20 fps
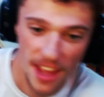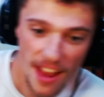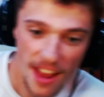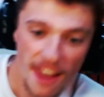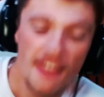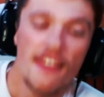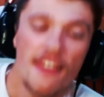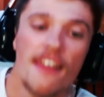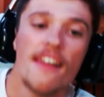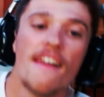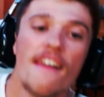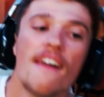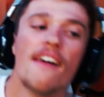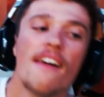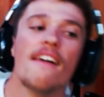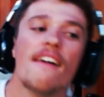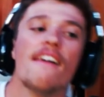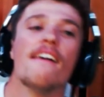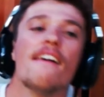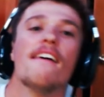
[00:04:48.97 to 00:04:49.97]

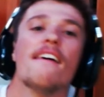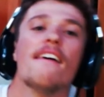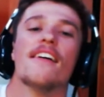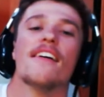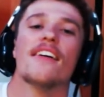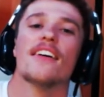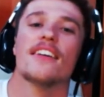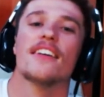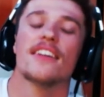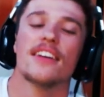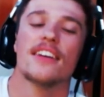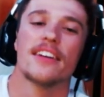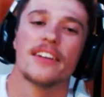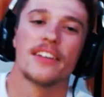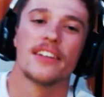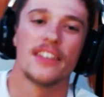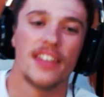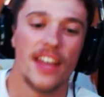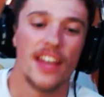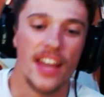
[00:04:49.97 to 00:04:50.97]
So I
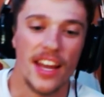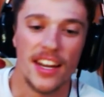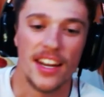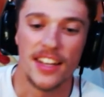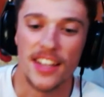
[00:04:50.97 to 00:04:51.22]
guess like,